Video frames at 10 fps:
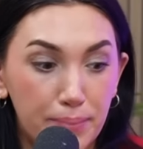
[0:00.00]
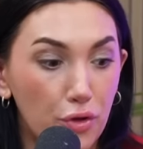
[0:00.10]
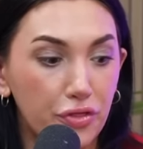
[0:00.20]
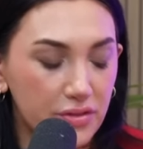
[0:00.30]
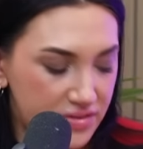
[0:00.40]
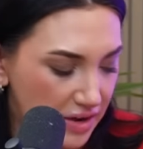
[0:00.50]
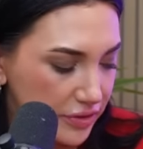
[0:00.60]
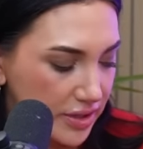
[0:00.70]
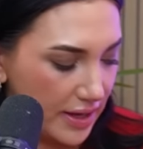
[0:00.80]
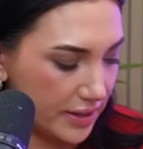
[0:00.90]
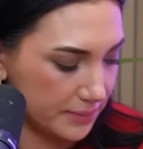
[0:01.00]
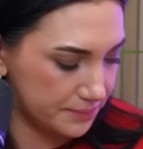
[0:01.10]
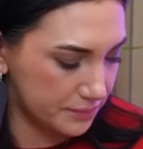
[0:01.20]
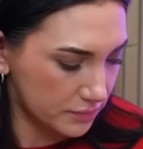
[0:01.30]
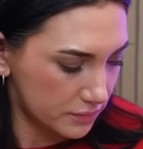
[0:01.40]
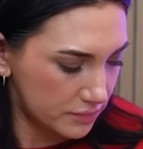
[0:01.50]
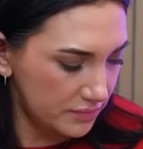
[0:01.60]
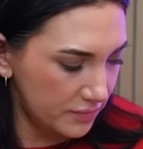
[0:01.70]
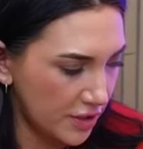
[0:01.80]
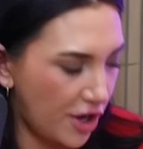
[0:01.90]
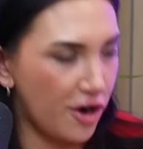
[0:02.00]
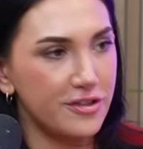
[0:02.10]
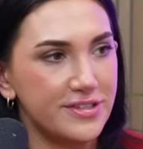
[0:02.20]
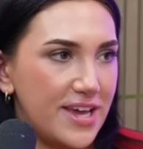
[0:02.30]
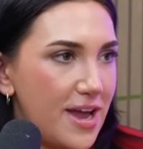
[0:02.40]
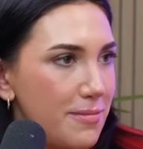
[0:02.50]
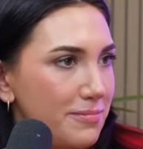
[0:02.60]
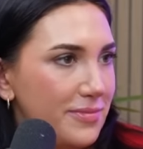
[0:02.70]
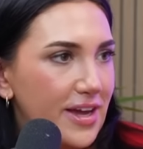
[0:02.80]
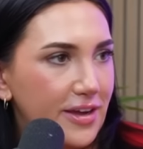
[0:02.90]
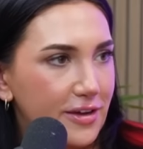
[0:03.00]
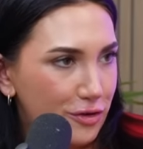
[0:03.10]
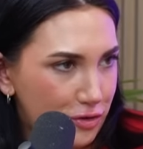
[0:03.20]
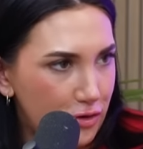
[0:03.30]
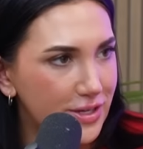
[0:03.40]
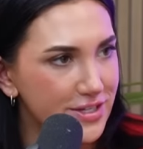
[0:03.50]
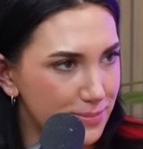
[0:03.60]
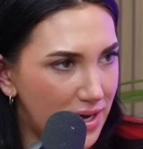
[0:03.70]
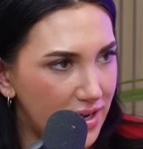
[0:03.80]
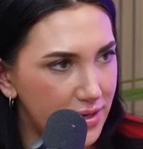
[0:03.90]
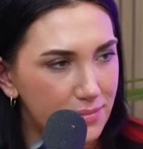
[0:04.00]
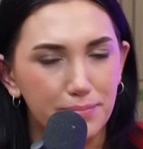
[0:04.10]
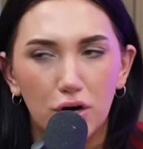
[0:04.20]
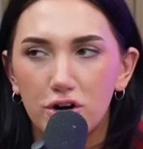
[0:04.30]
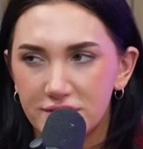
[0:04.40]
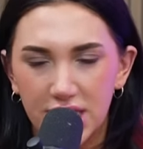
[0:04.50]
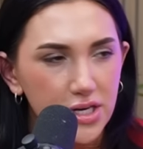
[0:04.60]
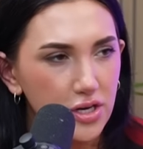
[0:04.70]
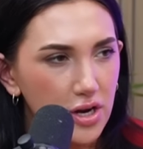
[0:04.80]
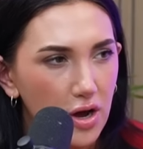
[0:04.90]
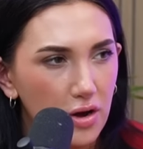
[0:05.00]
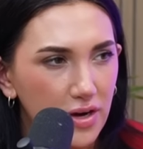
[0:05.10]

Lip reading: both definitely like are the same like charisma in person. You know,